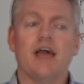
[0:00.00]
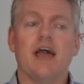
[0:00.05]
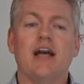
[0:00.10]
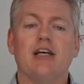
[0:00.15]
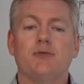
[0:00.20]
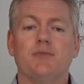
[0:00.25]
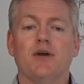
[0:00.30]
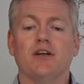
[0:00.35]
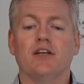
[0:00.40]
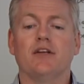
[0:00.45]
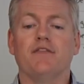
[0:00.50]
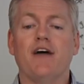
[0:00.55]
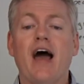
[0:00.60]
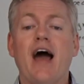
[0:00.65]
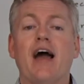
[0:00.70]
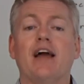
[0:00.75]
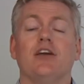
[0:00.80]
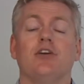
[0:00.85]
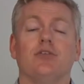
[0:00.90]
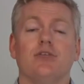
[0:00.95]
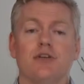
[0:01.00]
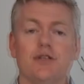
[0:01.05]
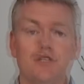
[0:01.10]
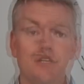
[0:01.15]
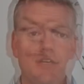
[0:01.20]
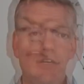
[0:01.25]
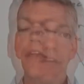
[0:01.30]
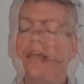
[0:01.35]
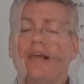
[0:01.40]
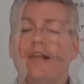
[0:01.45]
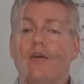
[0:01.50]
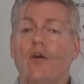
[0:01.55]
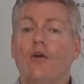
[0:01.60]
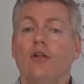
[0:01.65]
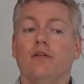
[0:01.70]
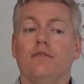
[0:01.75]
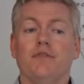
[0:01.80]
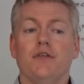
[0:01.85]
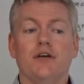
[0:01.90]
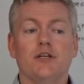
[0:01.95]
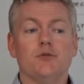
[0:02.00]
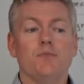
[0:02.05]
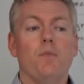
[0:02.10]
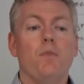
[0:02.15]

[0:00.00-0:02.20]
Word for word: aspect of accuracy in all of this.